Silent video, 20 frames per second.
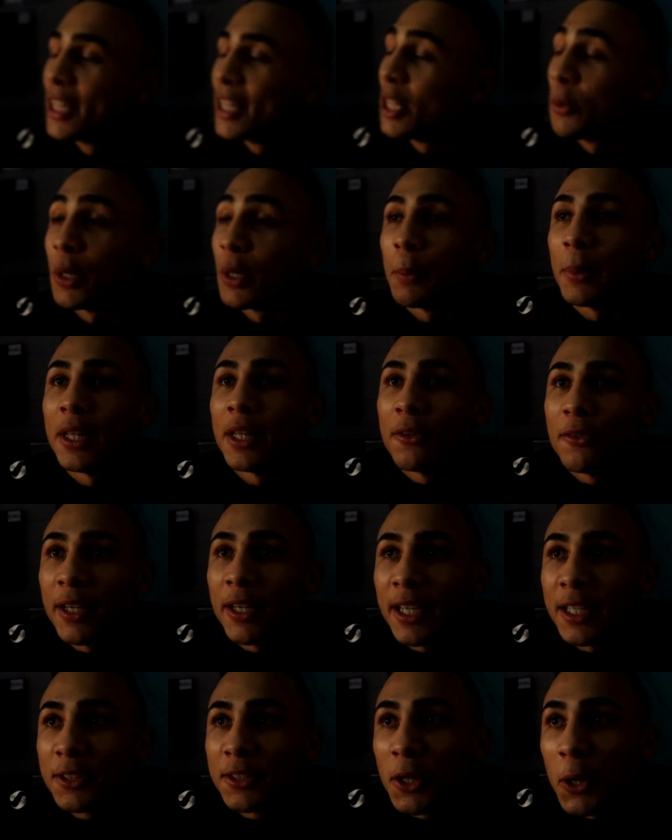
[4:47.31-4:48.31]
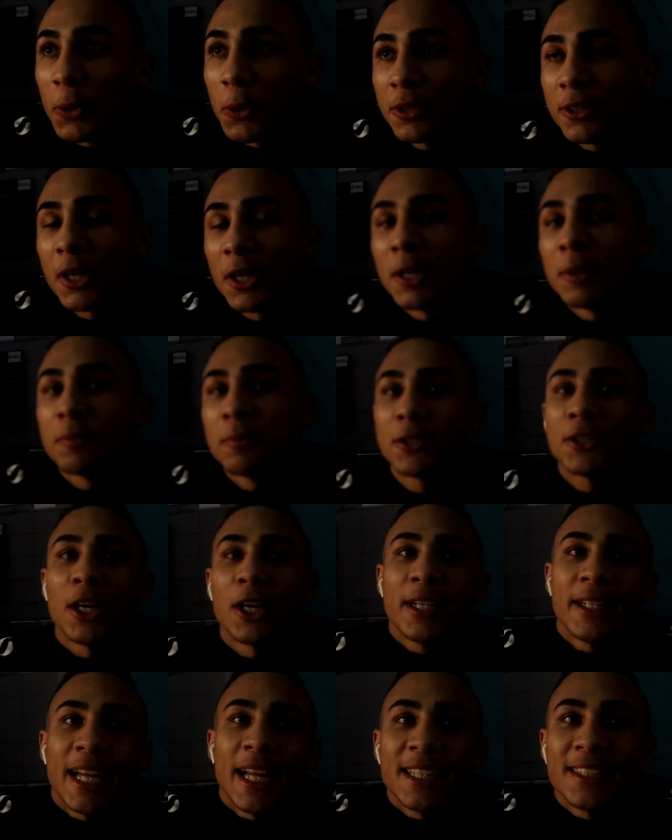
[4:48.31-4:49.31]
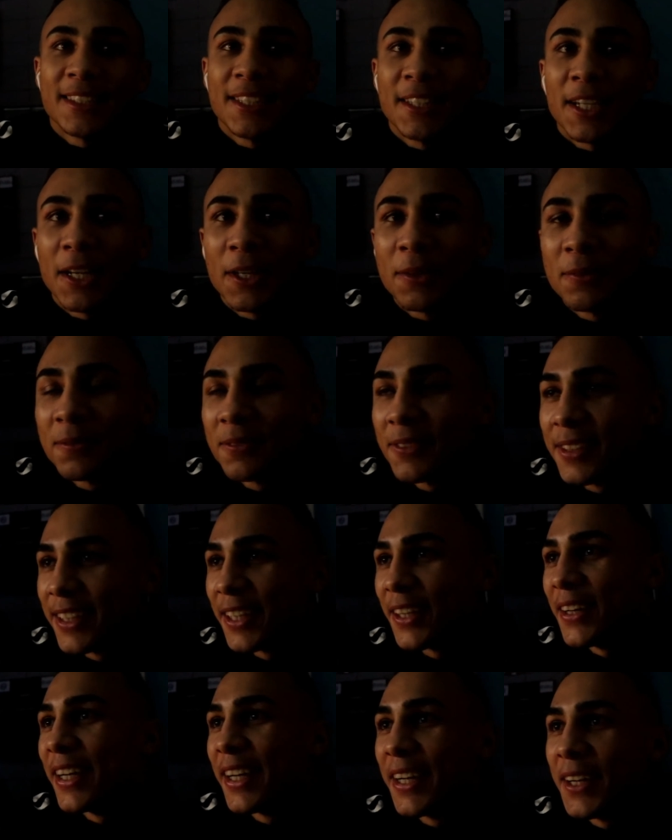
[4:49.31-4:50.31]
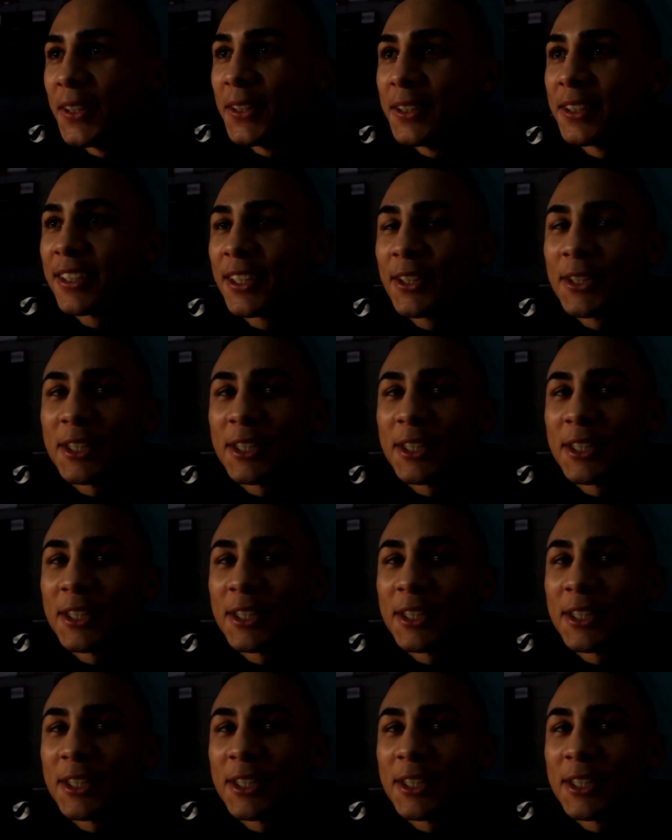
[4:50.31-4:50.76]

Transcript: Then when I'm in the ring, it's goal time. Start dancing on them. No, it goes.